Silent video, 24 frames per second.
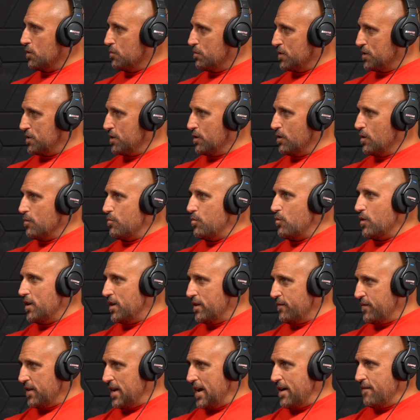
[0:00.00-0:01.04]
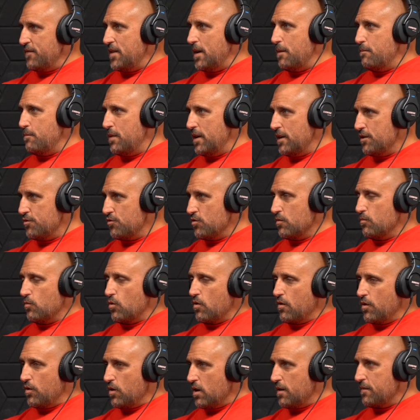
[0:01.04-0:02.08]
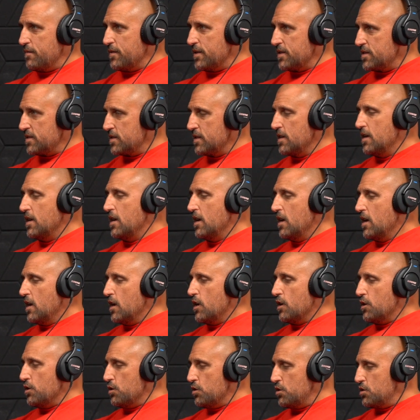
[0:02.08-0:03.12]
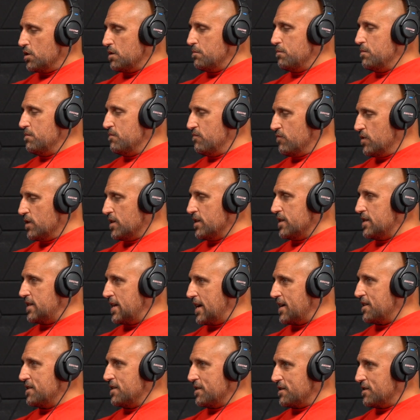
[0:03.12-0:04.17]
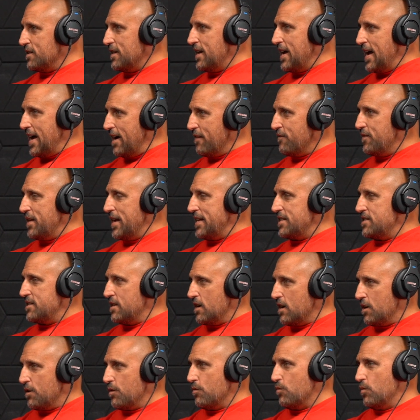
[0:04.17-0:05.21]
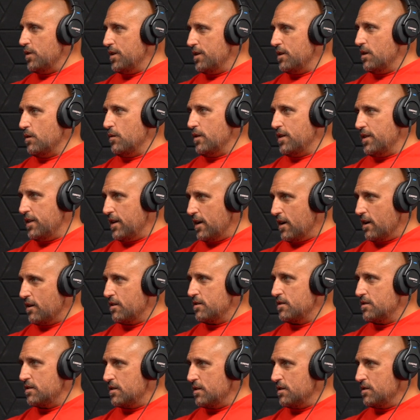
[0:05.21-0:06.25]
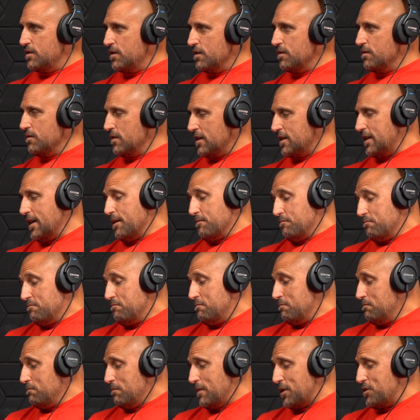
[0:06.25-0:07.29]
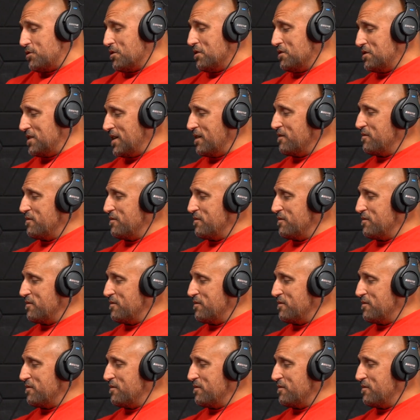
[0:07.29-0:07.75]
But to your point, if you have that bedroom or an office, you should really technically have that other window in there to again, make sure you're safe.